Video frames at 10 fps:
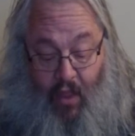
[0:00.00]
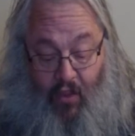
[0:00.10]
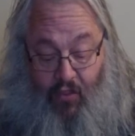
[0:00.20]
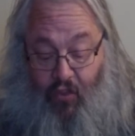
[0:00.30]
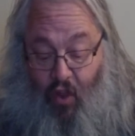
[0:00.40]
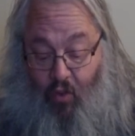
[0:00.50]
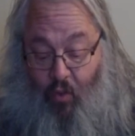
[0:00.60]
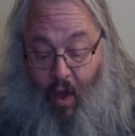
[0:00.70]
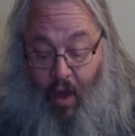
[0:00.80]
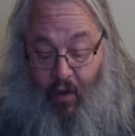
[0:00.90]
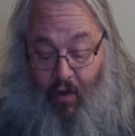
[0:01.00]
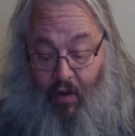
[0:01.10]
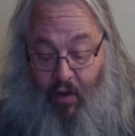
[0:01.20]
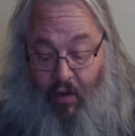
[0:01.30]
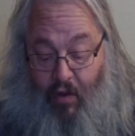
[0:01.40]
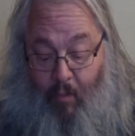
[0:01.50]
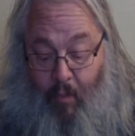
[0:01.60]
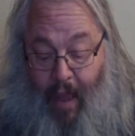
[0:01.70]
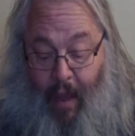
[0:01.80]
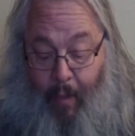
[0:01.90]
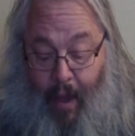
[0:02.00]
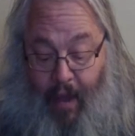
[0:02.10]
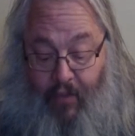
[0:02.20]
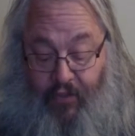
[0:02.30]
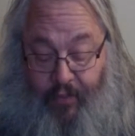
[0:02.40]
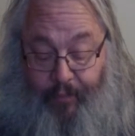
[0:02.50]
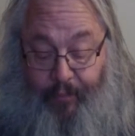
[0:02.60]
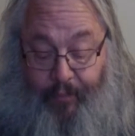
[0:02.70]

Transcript: saltwater mega box.